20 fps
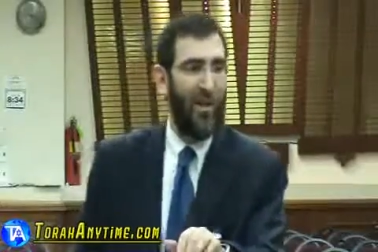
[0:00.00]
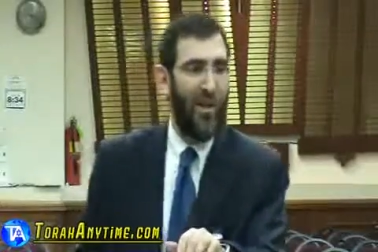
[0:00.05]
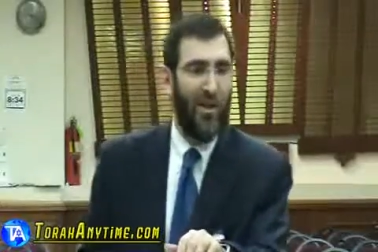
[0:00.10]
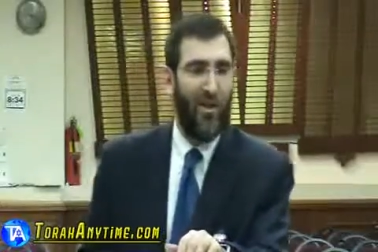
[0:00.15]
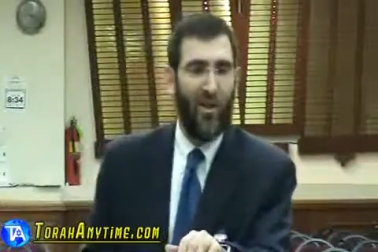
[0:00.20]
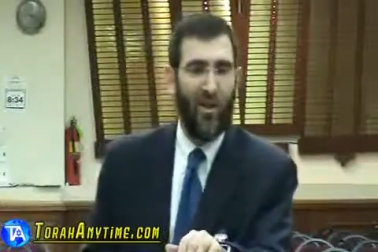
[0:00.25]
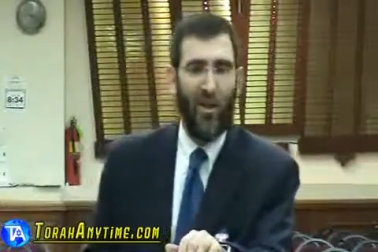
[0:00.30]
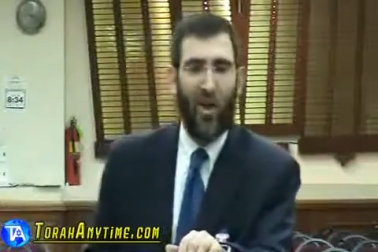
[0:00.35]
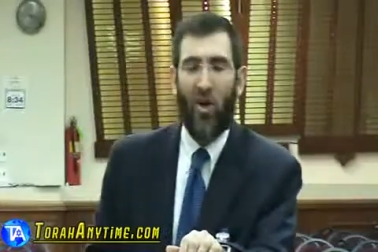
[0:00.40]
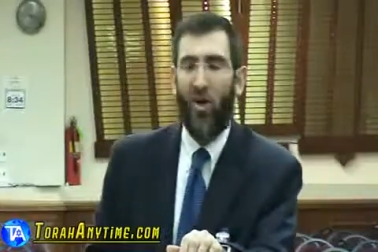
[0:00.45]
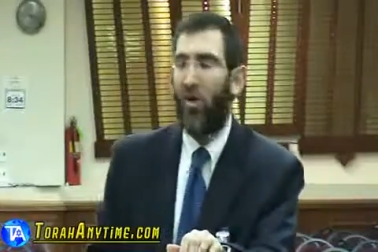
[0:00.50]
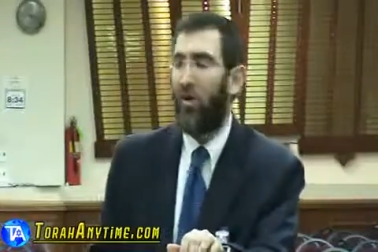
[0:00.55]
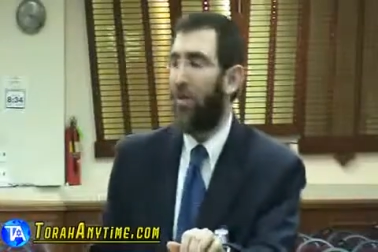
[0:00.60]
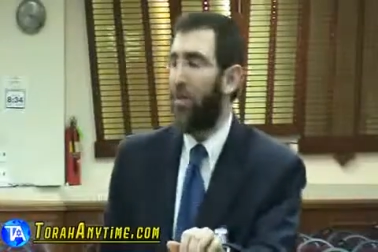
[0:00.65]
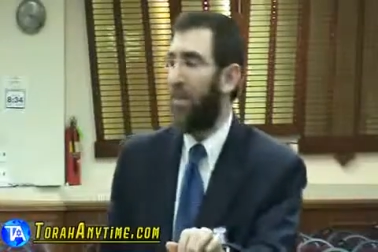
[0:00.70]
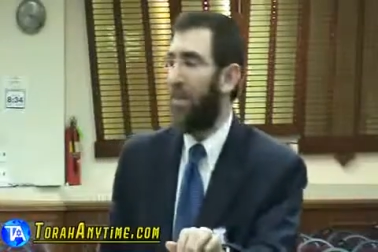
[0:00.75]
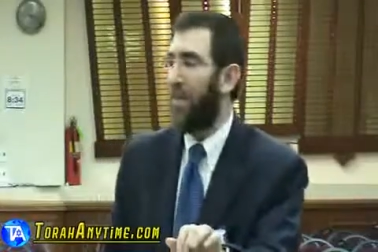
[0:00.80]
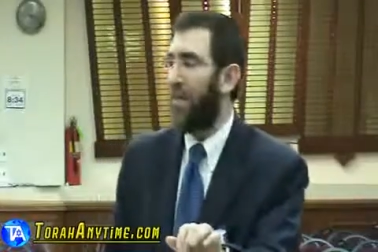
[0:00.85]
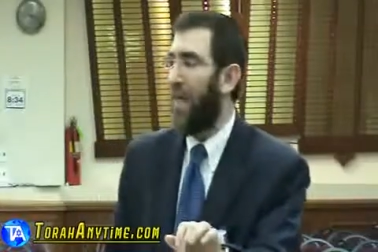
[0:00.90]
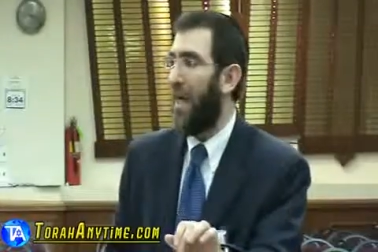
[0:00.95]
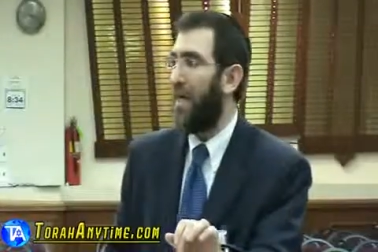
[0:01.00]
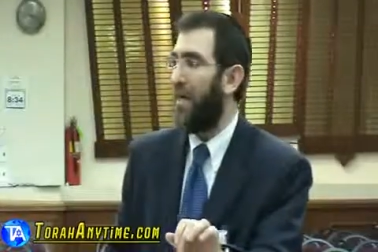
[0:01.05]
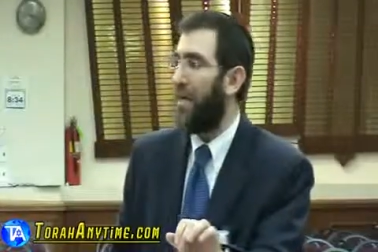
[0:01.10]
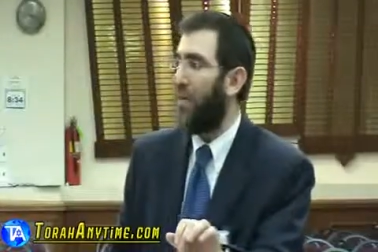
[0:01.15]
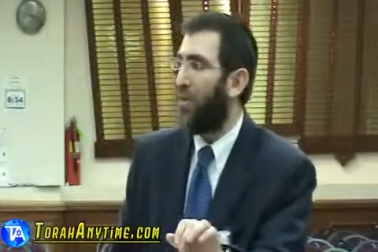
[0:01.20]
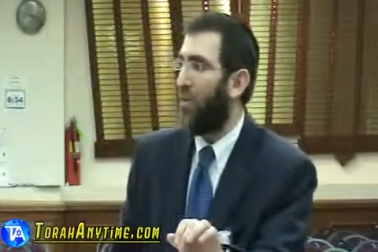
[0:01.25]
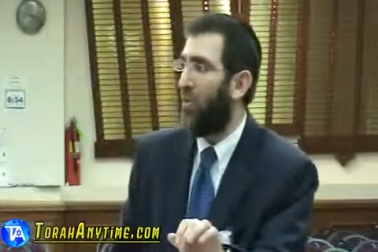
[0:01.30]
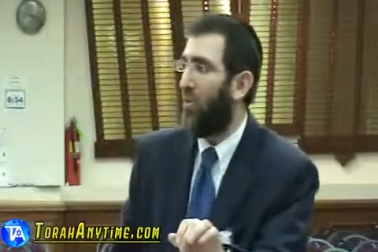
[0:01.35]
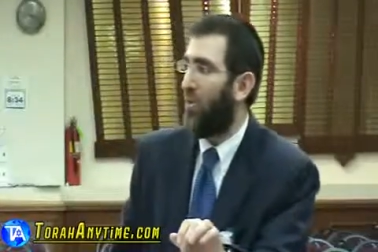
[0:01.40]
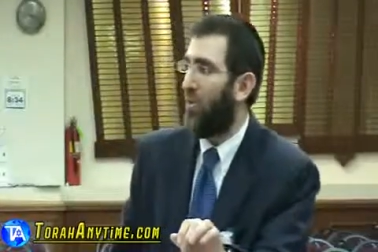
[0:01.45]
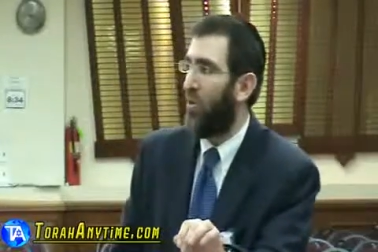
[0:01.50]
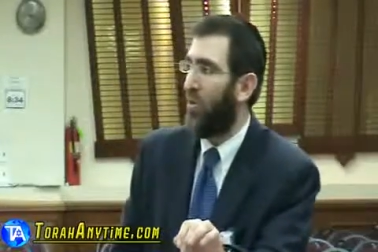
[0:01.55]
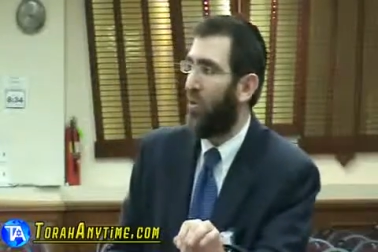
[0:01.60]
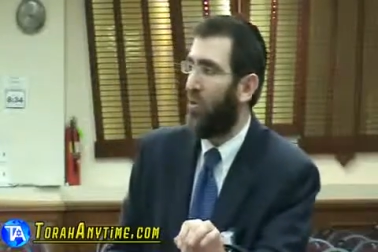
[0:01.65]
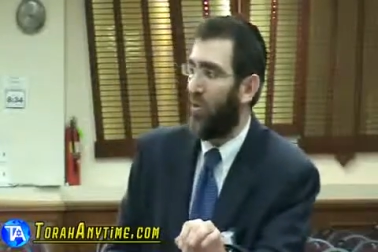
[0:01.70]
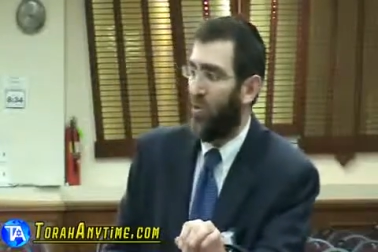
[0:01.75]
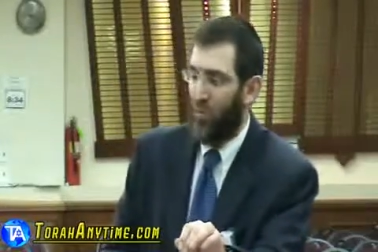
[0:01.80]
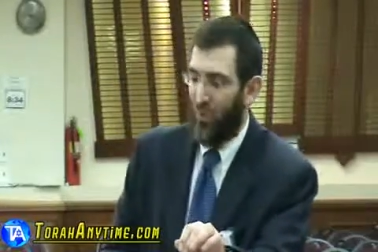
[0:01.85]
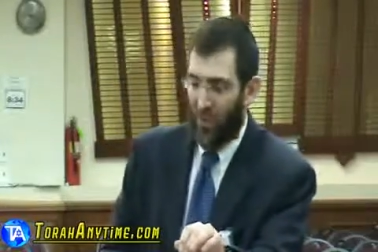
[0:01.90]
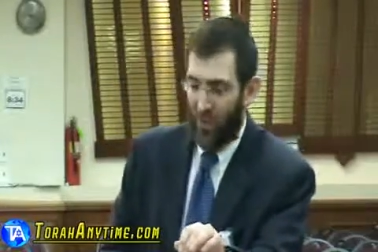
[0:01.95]
or Halacha is decided
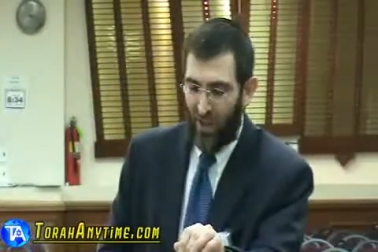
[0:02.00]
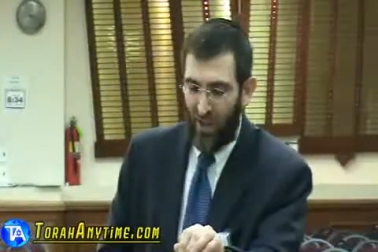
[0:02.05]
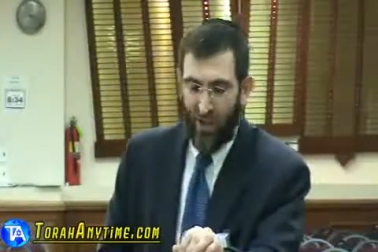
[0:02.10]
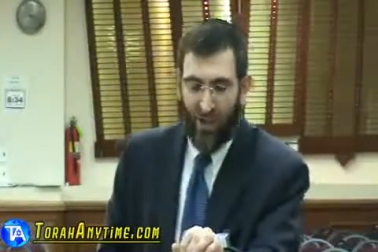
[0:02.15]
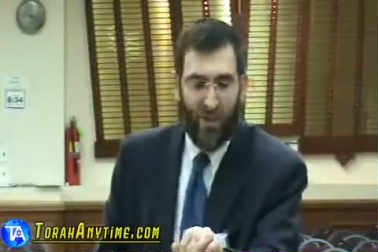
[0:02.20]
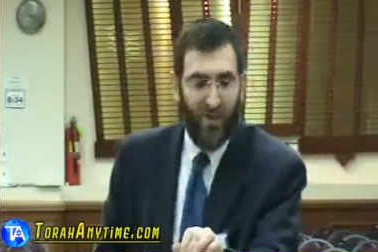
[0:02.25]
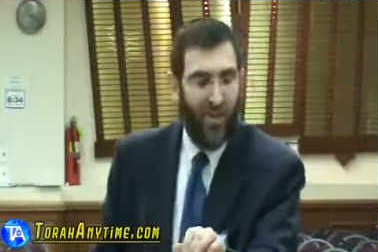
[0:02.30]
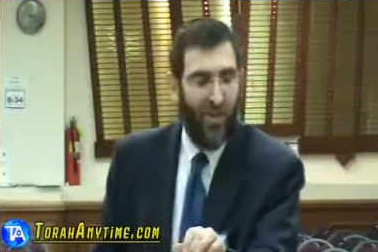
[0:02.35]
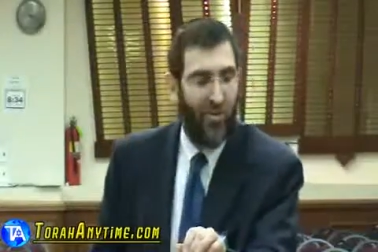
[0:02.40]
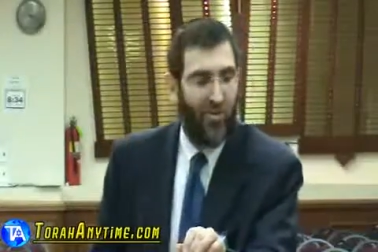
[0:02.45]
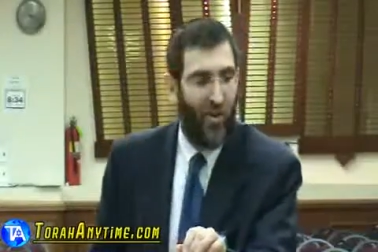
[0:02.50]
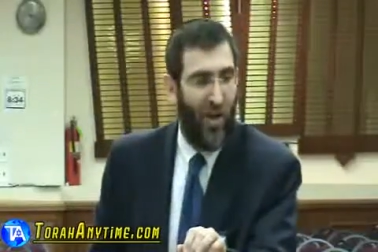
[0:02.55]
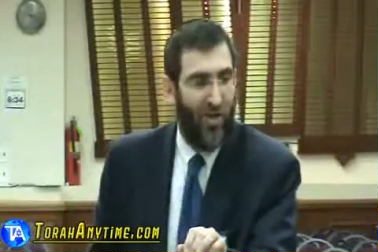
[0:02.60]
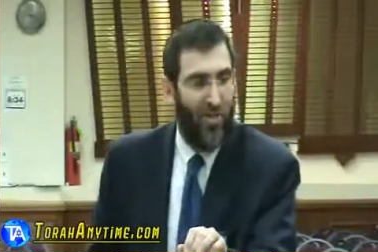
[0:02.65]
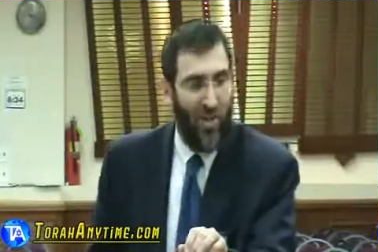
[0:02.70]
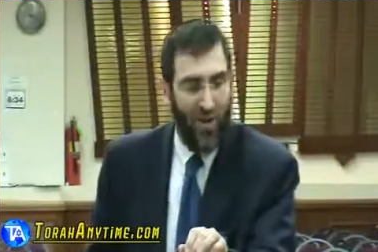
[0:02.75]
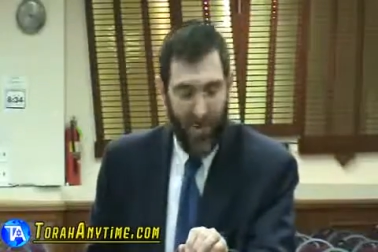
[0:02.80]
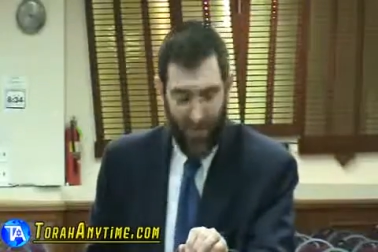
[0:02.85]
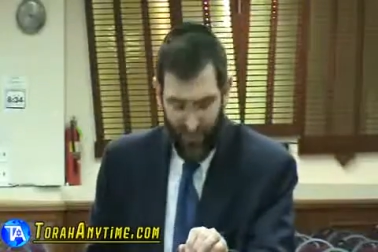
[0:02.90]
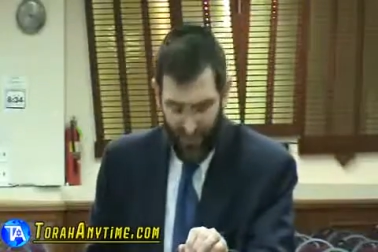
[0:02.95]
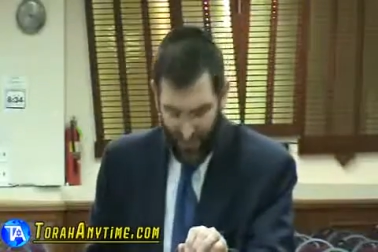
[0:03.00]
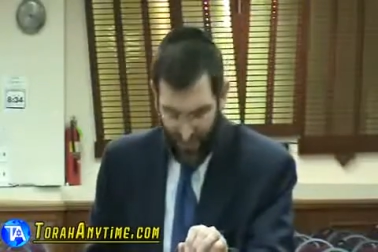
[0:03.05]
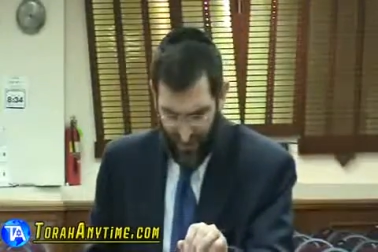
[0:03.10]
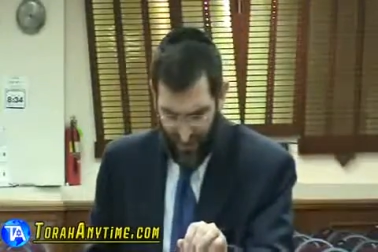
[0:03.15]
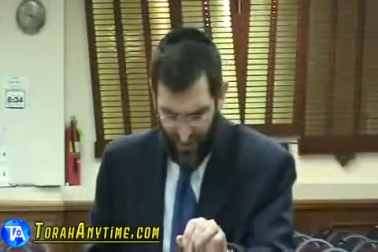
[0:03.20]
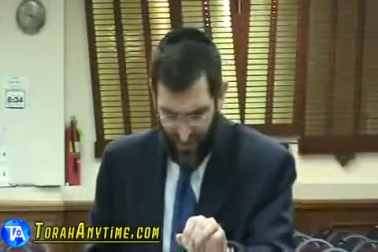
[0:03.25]
according to Hillel, not Shammai.